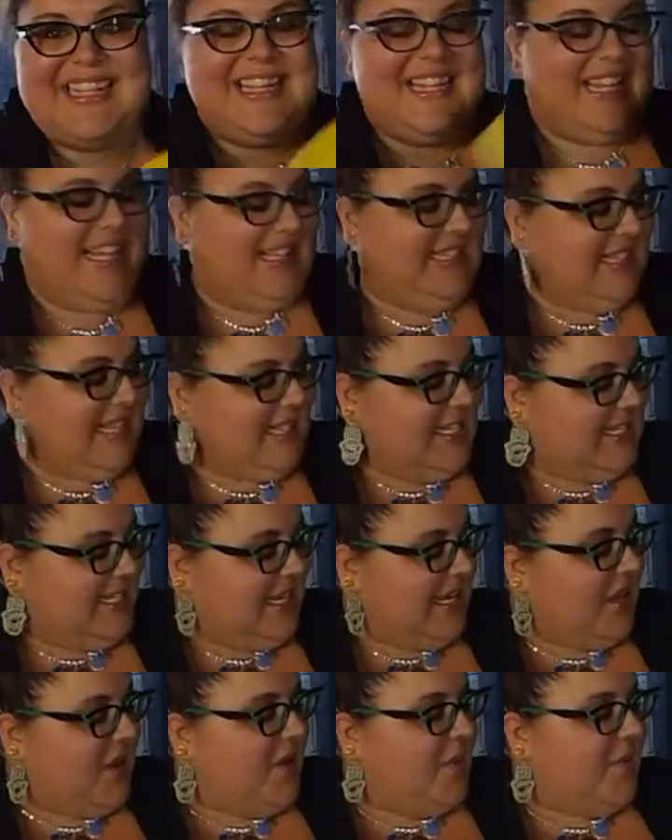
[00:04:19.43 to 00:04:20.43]
And let's
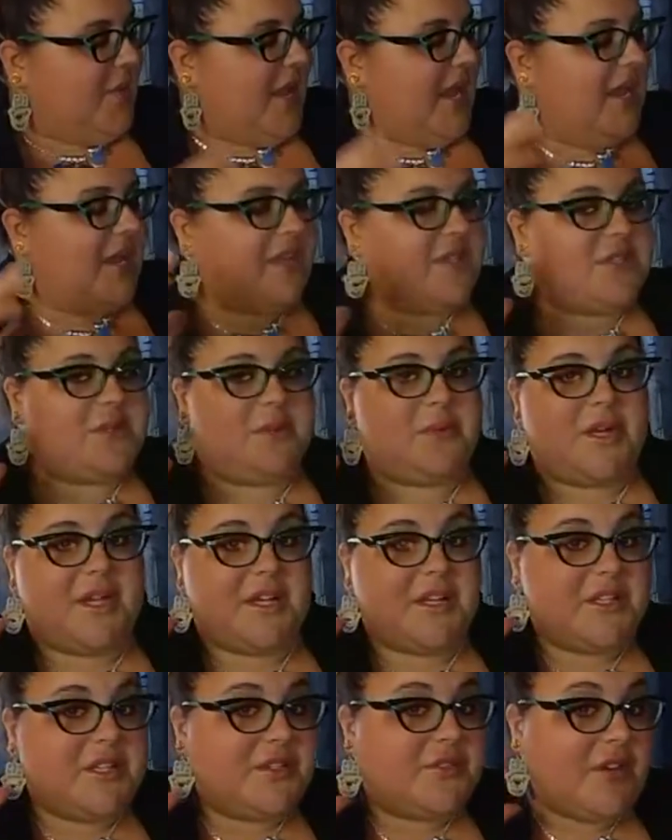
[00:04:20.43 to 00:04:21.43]
see. Oh, I also
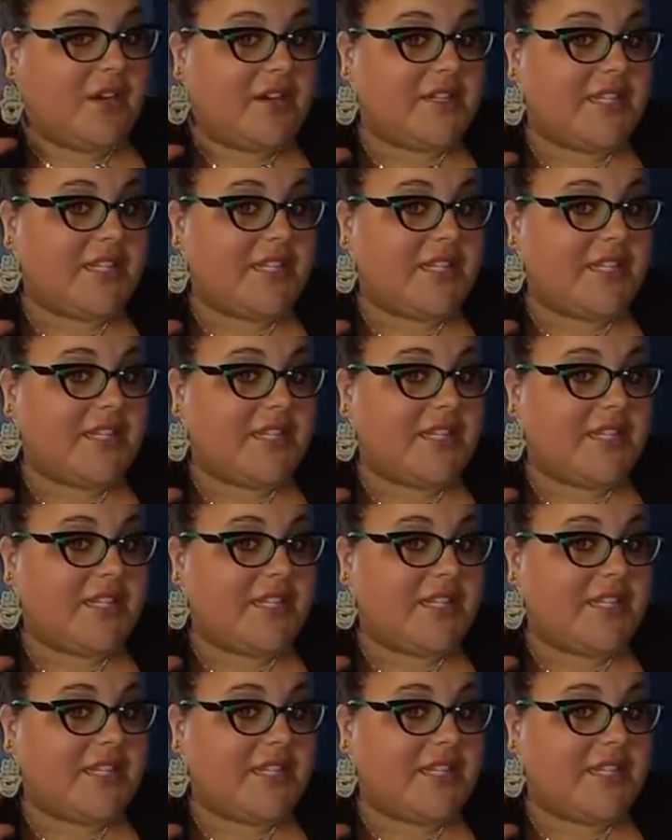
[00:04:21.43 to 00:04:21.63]
wanted to draw